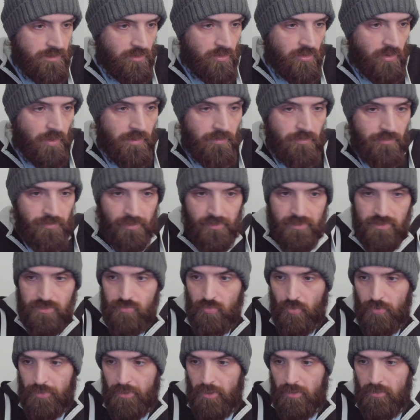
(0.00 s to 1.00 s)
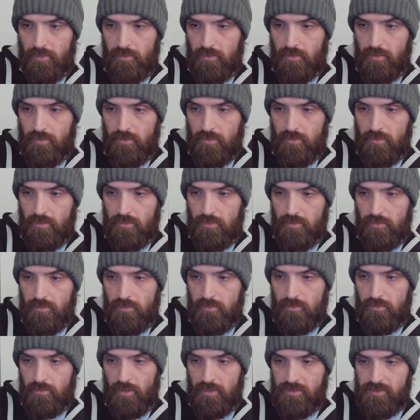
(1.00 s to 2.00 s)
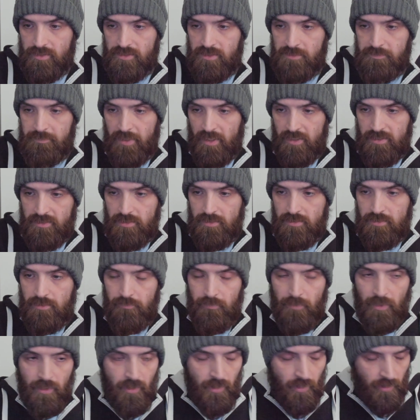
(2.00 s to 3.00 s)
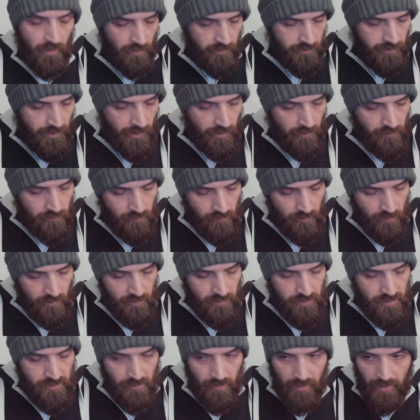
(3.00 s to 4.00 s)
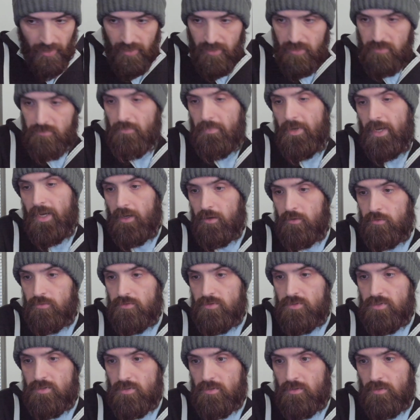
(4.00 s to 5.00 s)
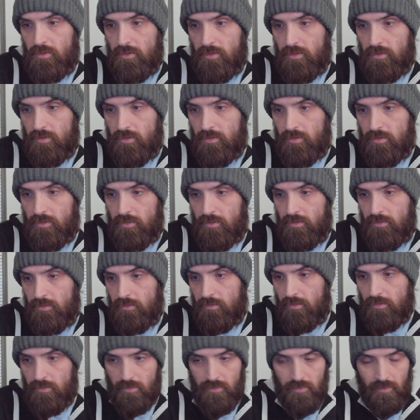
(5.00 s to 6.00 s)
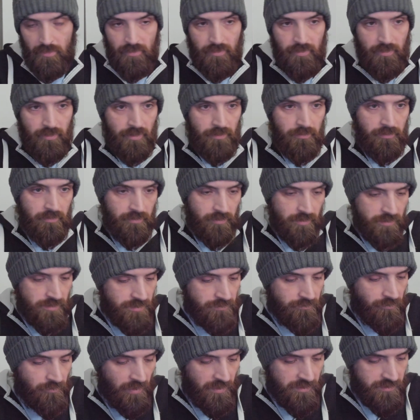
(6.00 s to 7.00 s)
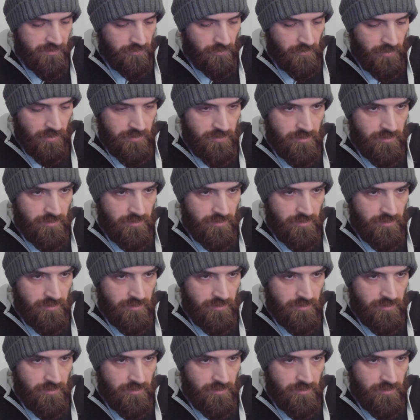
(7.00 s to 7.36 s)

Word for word: everything is working uh, as expected. Now uh, to unmount uh, the, the, device, you need to